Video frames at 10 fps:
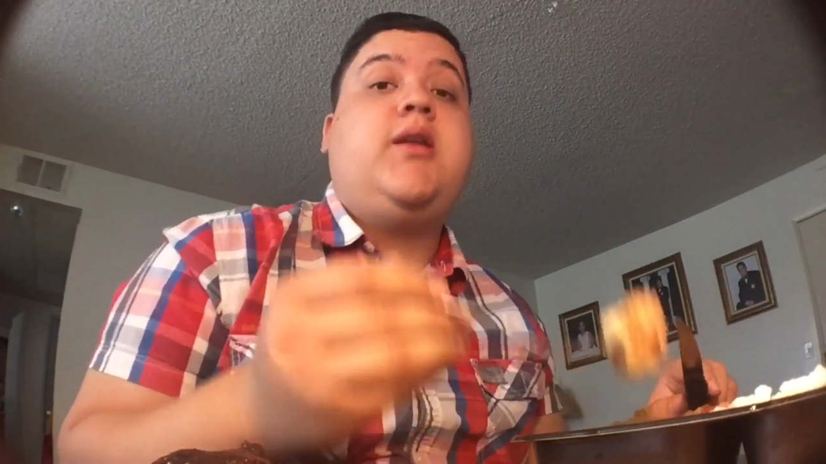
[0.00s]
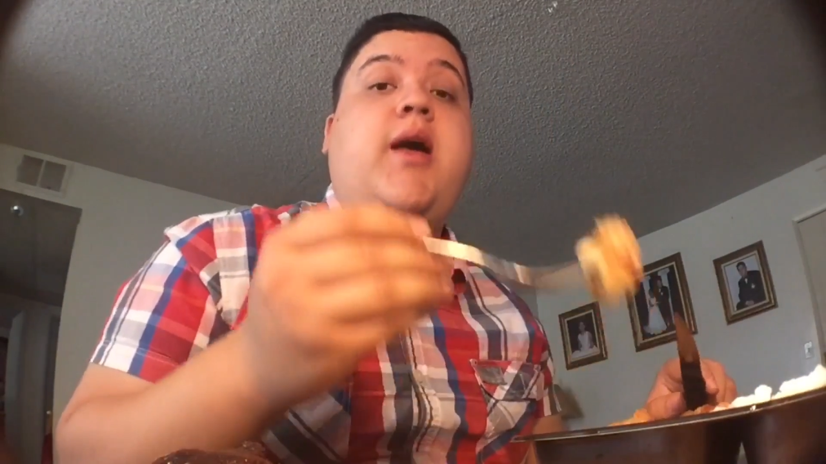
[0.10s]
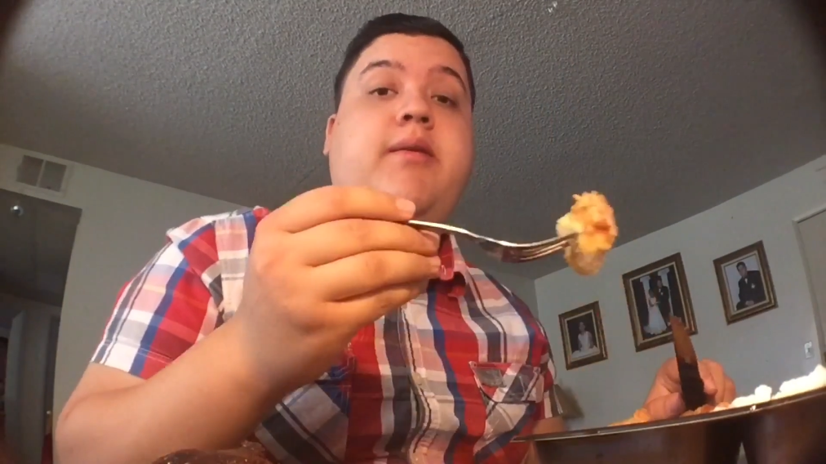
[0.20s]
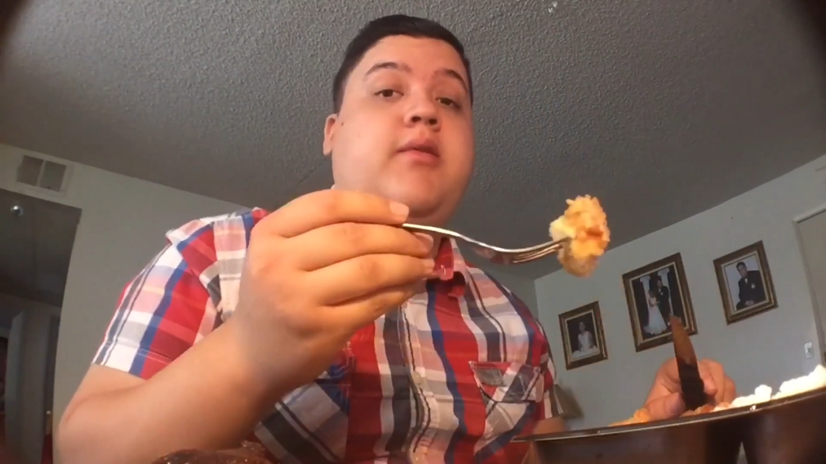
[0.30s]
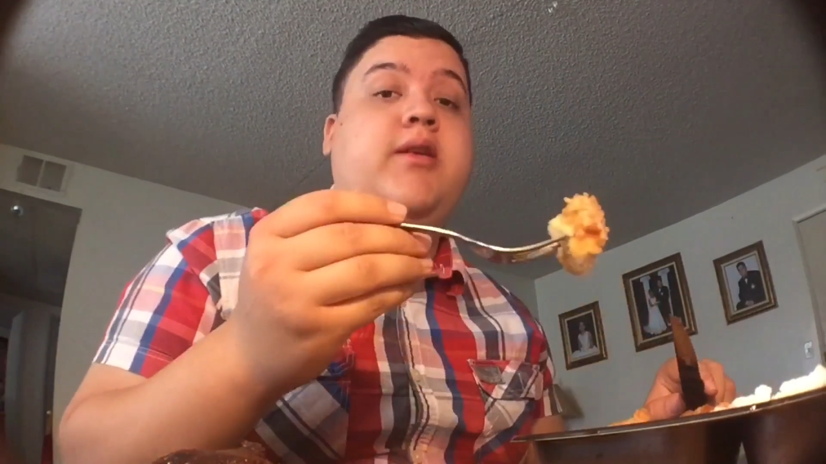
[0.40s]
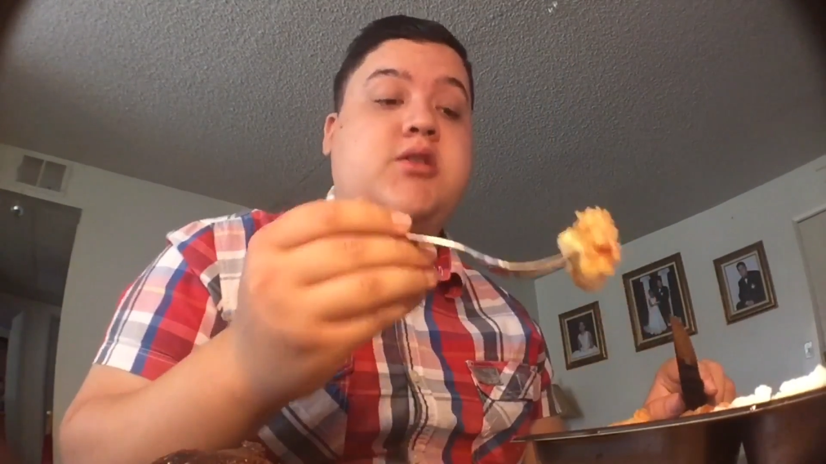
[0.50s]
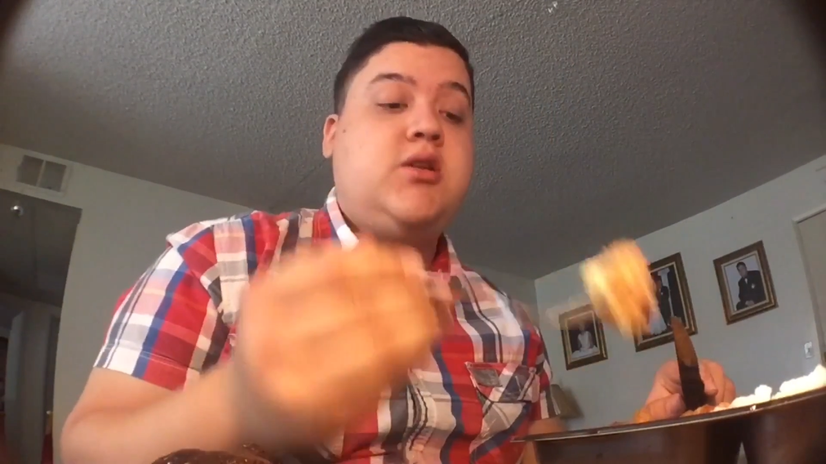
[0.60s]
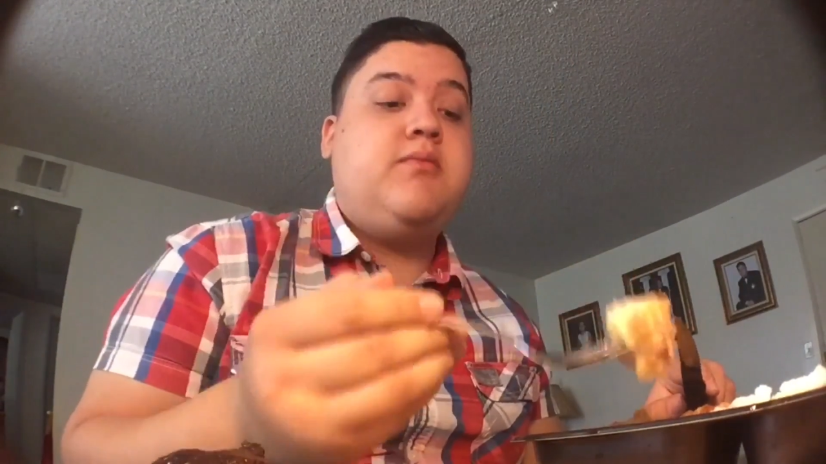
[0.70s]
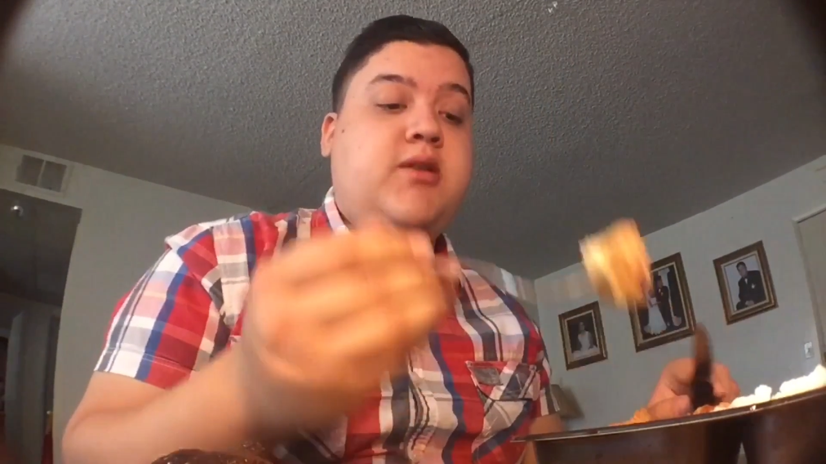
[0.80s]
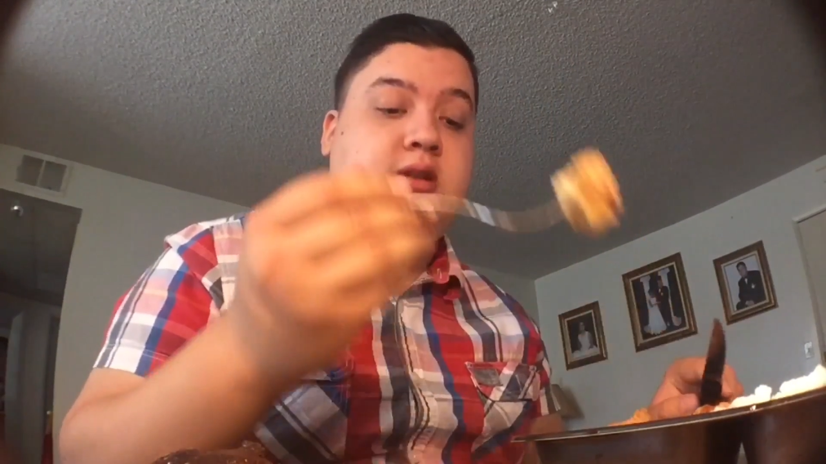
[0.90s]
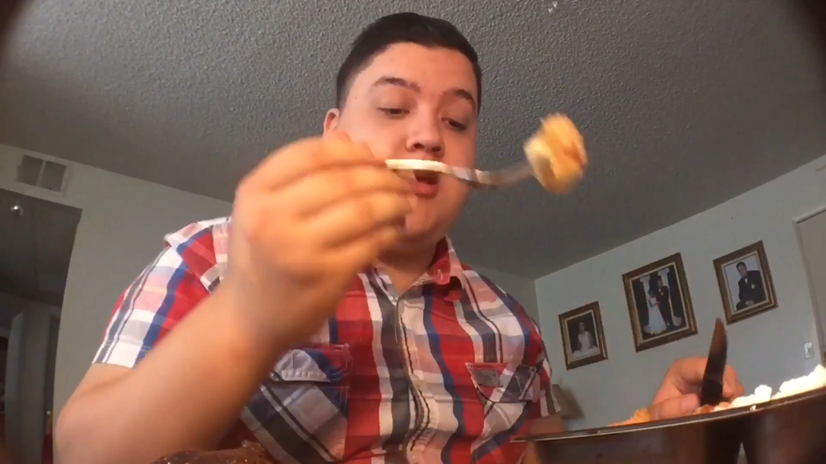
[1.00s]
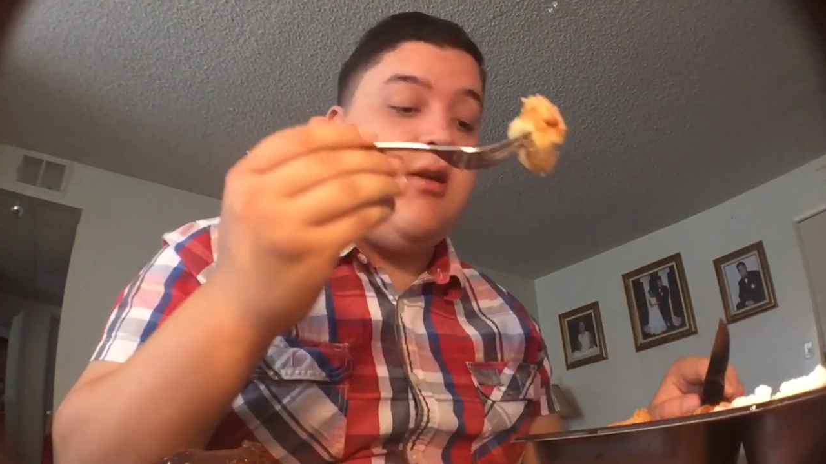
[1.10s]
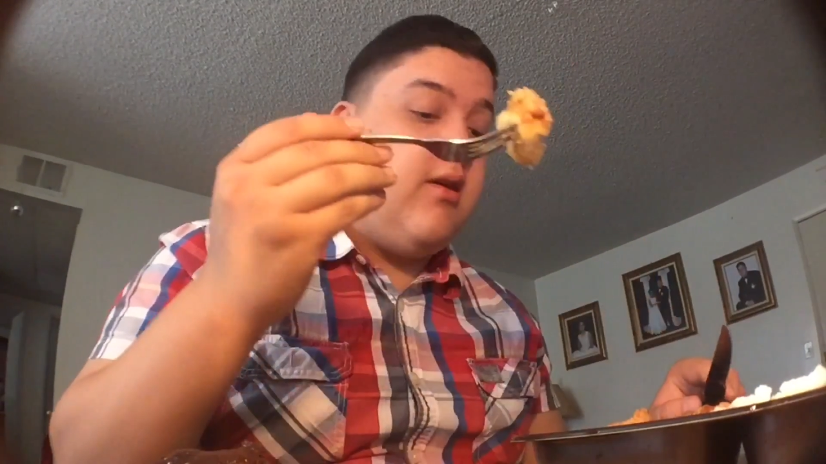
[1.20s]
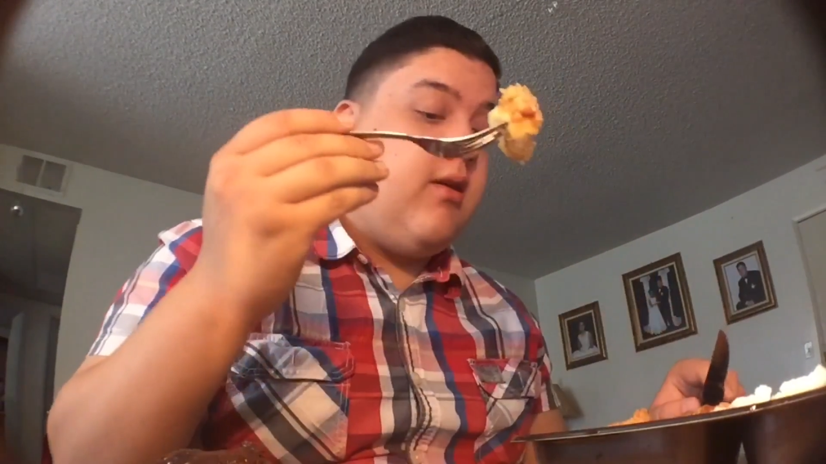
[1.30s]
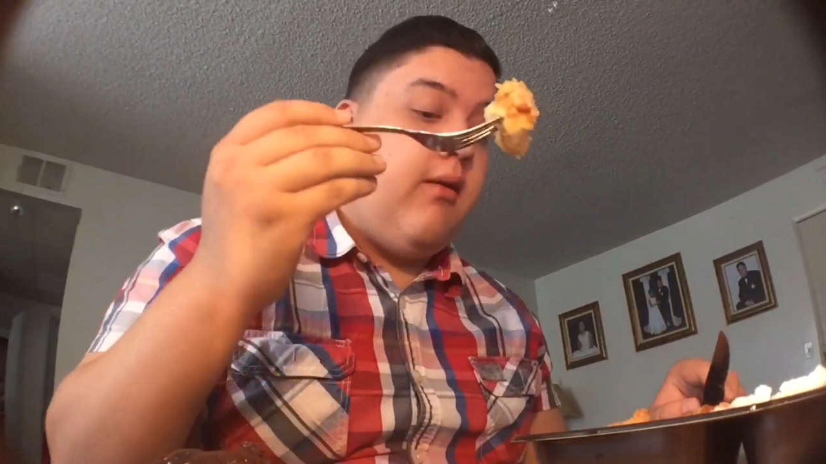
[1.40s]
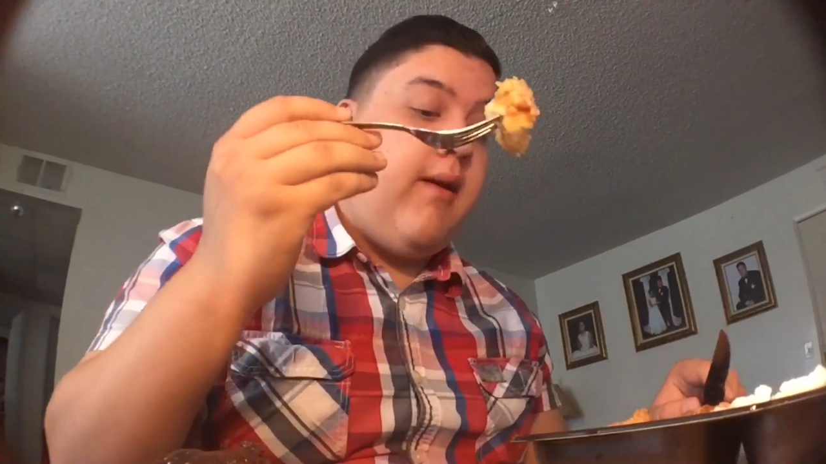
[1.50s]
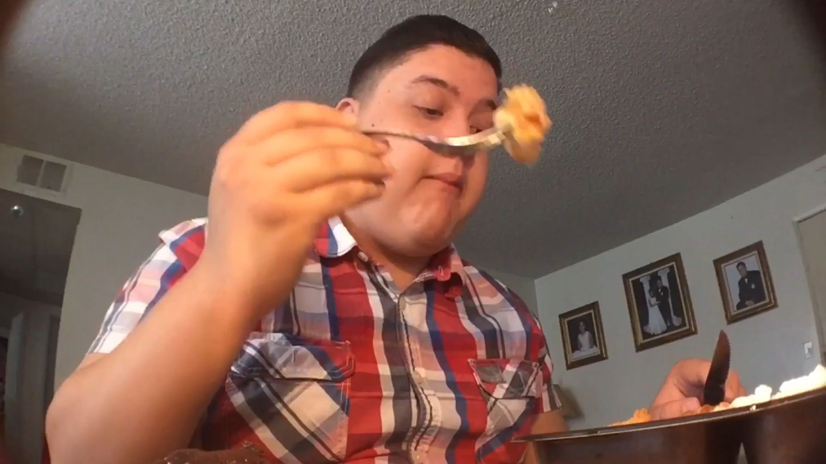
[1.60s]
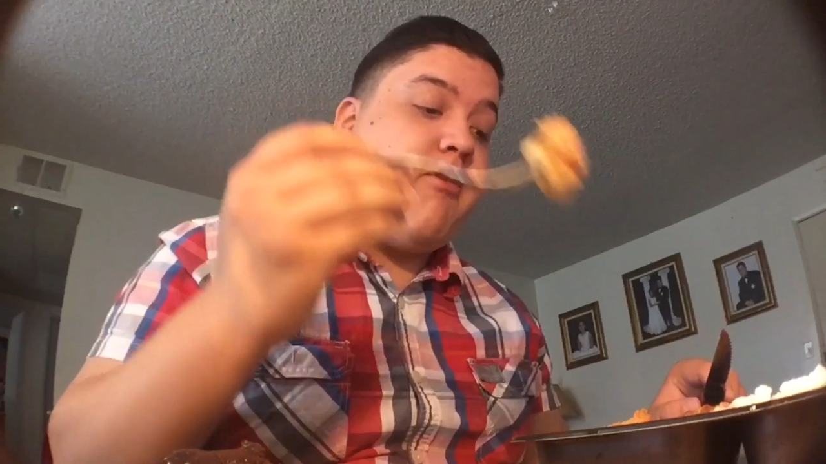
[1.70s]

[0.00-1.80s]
I'm